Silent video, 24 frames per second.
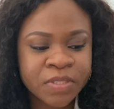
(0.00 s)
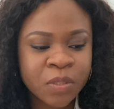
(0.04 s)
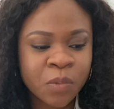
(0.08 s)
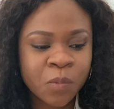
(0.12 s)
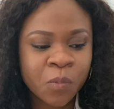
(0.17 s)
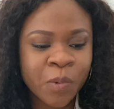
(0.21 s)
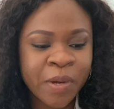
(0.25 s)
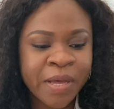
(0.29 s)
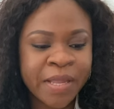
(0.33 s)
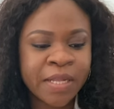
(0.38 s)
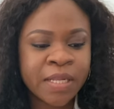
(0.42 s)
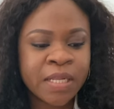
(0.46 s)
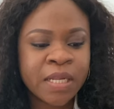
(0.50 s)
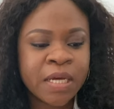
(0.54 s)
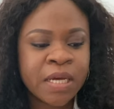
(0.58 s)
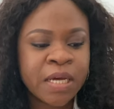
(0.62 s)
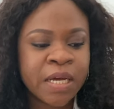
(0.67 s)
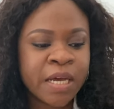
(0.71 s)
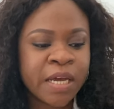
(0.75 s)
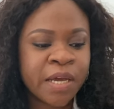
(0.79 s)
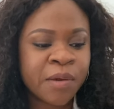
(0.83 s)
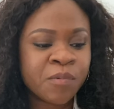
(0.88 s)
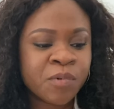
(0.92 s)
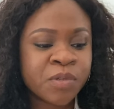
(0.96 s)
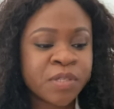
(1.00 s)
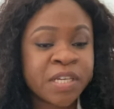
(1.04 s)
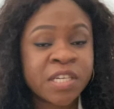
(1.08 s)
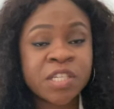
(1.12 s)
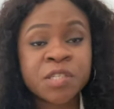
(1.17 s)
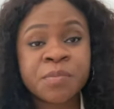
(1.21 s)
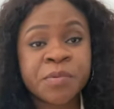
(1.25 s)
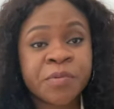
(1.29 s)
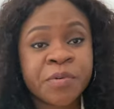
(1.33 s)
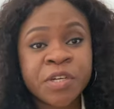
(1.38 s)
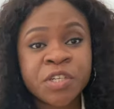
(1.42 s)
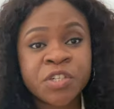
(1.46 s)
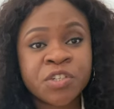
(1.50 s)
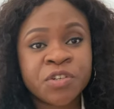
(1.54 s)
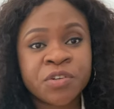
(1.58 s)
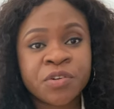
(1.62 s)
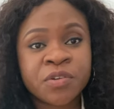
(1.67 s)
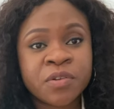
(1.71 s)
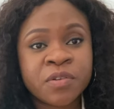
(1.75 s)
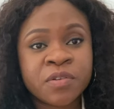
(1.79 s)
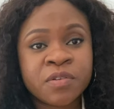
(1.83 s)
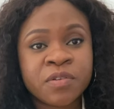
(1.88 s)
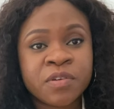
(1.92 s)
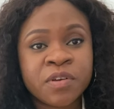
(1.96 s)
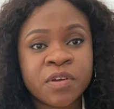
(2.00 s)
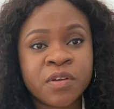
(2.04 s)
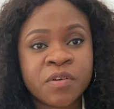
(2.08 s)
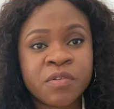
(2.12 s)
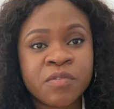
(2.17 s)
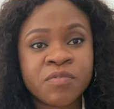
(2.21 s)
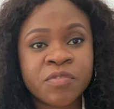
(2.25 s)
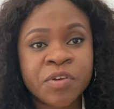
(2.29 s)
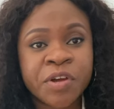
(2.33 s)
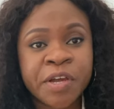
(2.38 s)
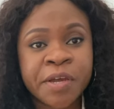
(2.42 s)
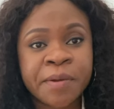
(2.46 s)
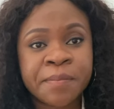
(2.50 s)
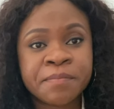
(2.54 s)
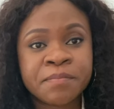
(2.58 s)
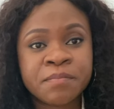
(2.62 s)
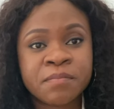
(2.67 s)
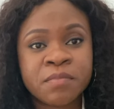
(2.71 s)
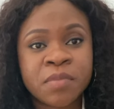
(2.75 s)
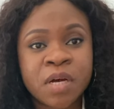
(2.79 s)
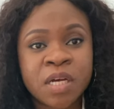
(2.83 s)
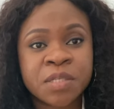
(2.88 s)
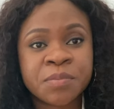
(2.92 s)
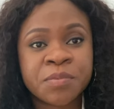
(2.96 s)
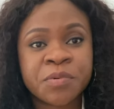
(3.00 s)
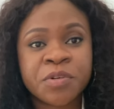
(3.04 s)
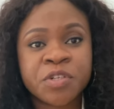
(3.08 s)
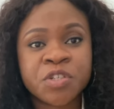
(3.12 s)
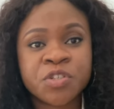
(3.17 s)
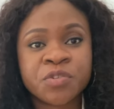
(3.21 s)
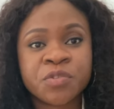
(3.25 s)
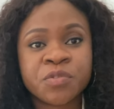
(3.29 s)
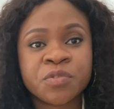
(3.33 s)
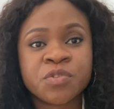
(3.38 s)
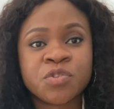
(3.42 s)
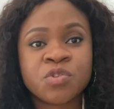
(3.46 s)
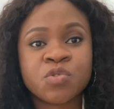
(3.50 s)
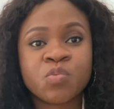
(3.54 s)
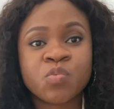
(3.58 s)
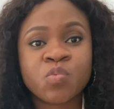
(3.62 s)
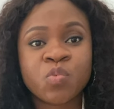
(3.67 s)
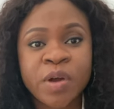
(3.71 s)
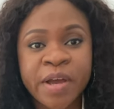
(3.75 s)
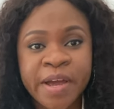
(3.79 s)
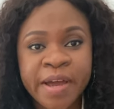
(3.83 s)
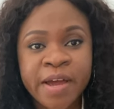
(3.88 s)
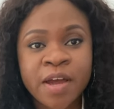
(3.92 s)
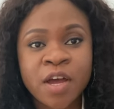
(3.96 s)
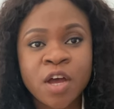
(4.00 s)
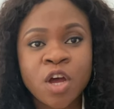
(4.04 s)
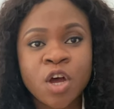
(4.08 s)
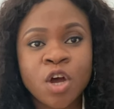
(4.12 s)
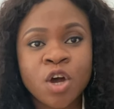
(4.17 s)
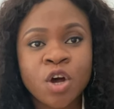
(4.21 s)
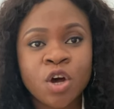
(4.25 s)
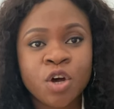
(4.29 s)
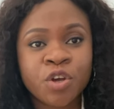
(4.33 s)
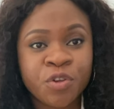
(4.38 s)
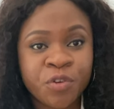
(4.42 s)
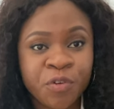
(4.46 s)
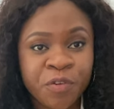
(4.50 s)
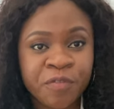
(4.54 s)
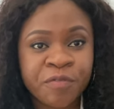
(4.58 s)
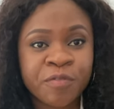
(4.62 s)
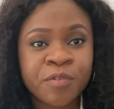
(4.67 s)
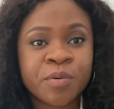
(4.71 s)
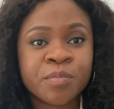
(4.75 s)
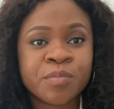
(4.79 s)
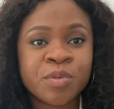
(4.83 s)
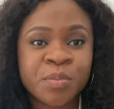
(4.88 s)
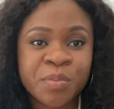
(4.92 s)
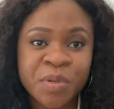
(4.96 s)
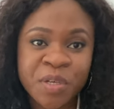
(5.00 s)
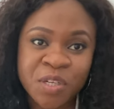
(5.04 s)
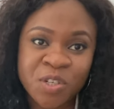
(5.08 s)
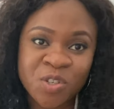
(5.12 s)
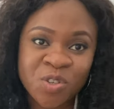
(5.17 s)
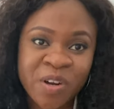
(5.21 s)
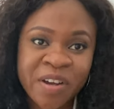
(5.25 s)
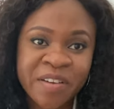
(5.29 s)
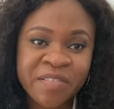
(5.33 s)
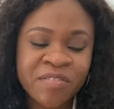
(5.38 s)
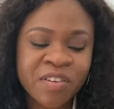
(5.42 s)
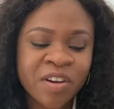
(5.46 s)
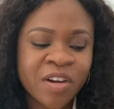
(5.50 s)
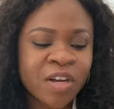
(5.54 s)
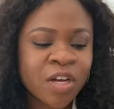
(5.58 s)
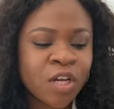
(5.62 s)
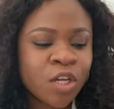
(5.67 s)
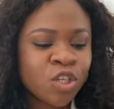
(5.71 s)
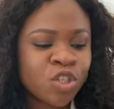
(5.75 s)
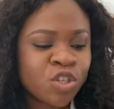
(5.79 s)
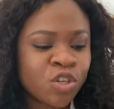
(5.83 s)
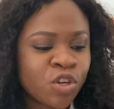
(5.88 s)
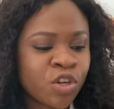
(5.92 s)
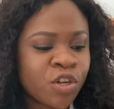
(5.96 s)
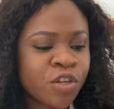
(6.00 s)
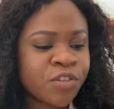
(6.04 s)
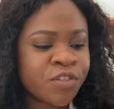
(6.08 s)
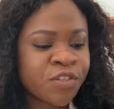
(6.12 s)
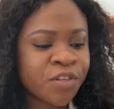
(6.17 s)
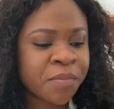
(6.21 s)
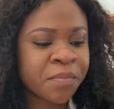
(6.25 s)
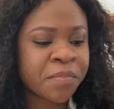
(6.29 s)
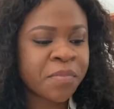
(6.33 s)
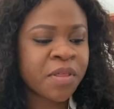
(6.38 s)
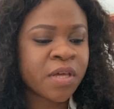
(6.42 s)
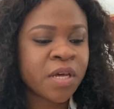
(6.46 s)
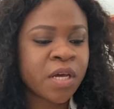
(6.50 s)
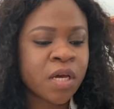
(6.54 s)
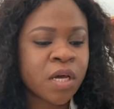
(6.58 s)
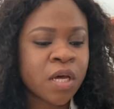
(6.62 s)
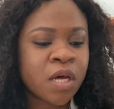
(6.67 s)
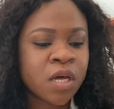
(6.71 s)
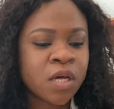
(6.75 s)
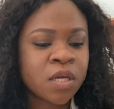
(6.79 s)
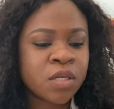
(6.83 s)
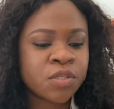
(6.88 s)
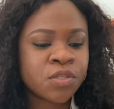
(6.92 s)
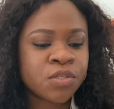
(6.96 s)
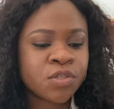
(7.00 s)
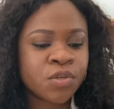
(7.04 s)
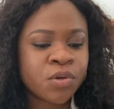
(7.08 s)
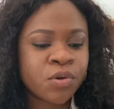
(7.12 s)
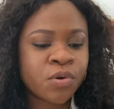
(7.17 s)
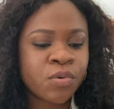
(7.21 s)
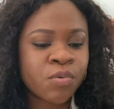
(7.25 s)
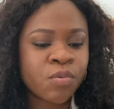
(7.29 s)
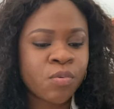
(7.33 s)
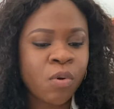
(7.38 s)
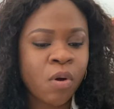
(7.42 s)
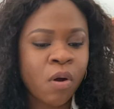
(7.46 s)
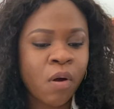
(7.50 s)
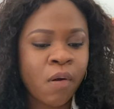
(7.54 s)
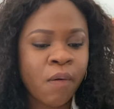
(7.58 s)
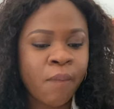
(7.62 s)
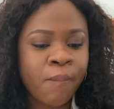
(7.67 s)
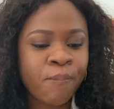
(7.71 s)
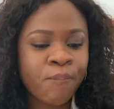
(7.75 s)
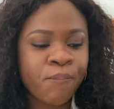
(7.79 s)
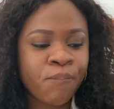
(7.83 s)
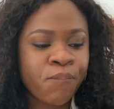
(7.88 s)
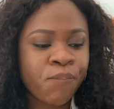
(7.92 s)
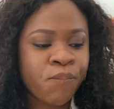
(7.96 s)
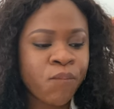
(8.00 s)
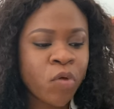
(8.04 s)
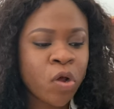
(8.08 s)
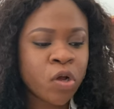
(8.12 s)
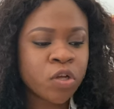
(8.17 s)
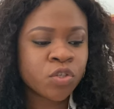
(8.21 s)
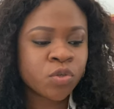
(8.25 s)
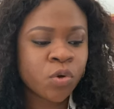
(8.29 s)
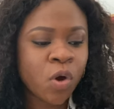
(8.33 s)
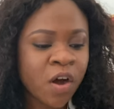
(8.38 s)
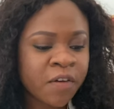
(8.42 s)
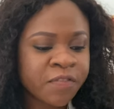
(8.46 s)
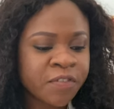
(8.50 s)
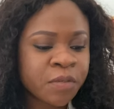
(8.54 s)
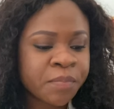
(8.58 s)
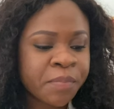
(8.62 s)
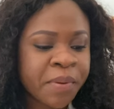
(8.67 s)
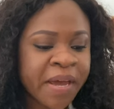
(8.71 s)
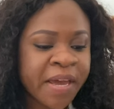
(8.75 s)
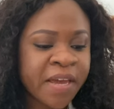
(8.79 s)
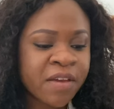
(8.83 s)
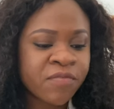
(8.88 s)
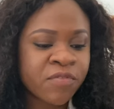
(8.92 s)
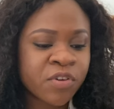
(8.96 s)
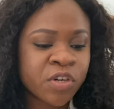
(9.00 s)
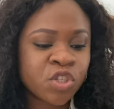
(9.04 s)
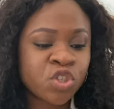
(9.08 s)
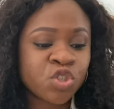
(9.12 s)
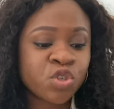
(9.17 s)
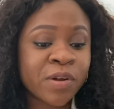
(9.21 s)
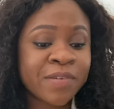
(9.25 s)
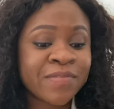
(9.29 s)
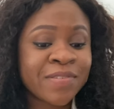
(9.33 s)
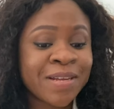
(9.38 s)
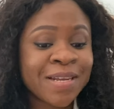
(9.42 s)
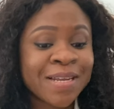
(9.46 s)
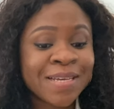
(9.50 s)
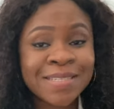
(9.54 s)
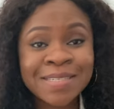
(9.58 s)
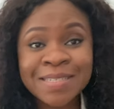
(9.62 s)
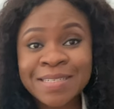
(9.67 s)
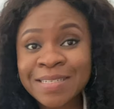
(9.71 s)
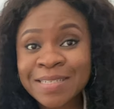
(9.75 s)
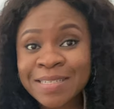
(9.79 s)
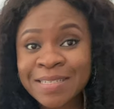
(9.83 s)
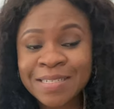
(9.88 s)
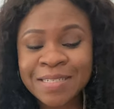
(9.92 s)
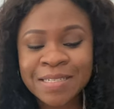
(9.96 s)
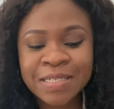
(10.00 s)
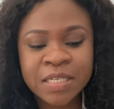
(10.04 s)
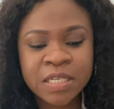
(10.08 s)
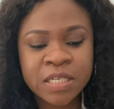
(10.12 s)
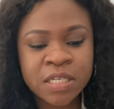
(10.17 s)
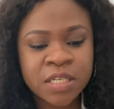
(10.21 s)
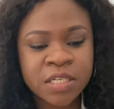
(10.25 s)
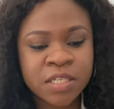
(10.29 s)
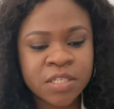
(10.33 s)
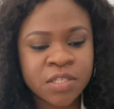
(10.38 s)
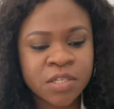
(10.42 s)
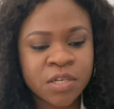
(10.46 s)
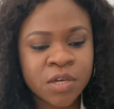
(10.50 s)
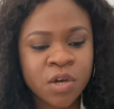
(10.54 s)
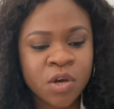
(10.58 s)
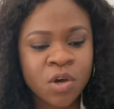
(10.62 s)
well, it was aspirational, you know, for him, aspirational to wear a uniform to be a driver to learn something. So, um, so after paying for his driving lessons, his